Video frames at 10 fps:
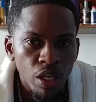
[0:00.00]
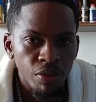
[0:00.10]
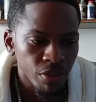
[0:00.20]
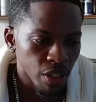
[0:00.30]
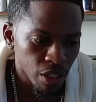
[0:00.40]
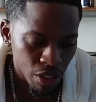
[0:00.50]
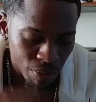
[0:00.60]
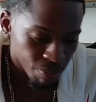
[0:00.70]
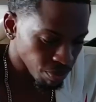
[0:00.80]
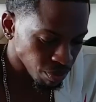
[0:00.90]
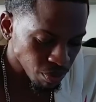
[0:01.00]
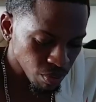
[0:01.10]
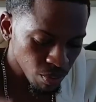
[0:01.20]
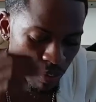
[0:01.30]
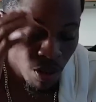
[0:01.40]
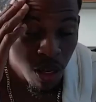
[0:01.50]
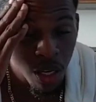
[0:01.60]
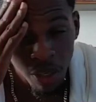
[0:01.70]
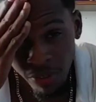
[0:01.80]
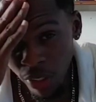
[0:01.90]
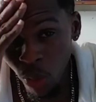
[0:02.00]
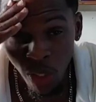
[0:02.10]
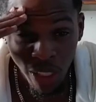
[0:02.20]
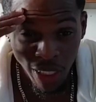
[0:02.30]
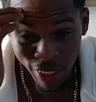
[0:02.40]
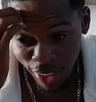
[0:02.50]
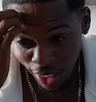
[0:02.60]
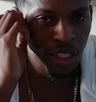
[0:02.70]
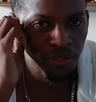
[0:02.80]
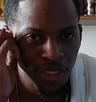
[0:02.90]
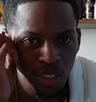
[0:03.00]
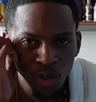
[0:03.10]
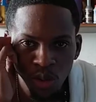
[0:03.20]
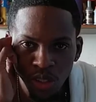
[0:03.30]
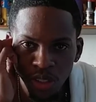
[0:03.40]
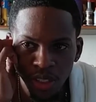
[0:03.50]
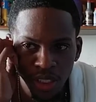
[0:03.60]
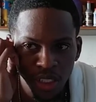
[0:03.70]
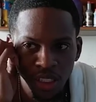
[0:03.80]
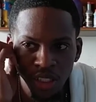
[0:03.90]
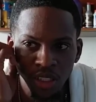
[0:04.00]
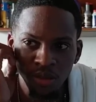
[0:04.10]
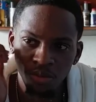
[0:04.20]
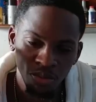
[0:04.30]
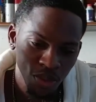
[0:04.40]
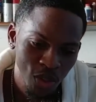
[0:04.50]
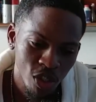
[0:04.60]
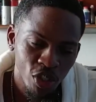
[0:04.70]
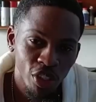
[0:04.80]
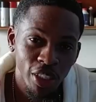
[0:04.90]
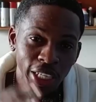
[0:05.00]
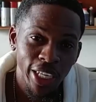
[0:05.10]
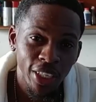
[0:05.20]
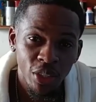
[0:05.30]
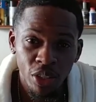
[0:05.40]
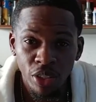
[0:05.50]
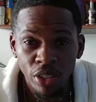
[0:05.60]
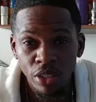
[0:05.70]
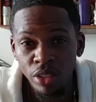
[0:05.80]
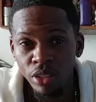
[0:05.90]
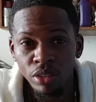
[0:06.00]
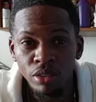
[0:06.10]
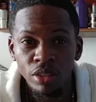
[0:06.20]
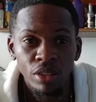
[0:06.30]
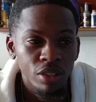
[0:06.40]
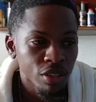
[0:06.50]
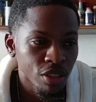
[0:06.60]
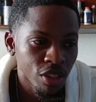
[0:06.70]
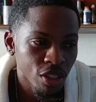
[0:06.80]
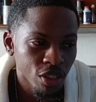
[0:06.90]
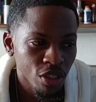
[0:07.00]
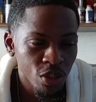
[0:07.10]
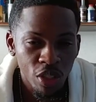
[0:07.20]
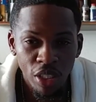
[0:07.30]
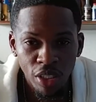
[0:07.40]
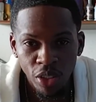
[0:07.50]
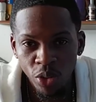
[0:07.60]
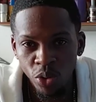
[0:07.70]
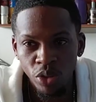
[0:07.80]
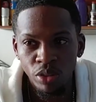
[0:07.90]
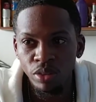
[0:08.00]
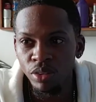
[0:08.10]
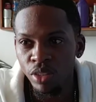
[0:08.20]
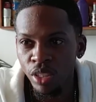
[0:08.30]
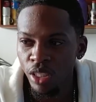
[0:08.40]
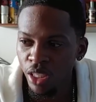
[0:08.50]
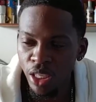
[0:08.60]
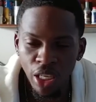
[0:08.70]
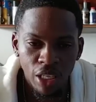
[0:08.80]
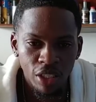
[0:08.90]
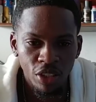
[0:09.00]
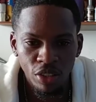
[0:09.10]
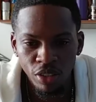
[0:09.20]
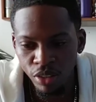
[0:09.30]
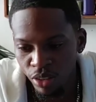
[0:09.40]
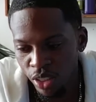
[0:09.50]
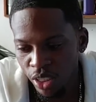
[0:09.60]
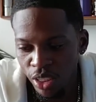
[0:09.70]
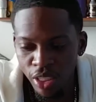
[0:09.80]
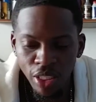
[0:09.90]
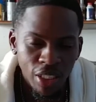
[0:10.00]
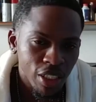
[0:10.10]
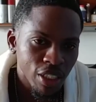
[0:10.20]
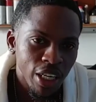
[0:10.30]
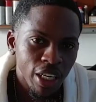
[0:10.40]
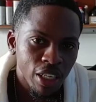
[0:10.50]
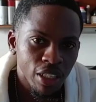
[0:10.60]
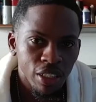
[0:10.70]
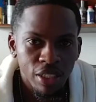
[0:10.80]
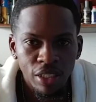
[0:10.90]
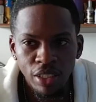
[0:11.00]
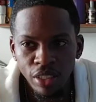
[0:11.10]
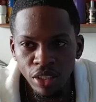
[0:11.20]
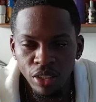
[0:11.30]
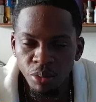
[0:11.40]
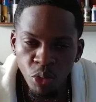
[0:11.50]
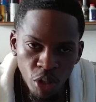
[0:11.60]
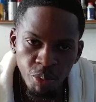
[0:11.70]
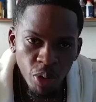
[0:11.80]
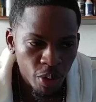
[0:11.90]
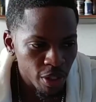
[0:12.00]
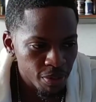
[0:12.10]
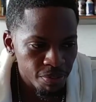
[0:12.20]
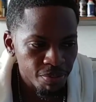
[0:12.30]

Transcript: After doing that, after the whole, you know, going to the dyno, you know, doing all the tune, get the car, you know, higher, you know, more power,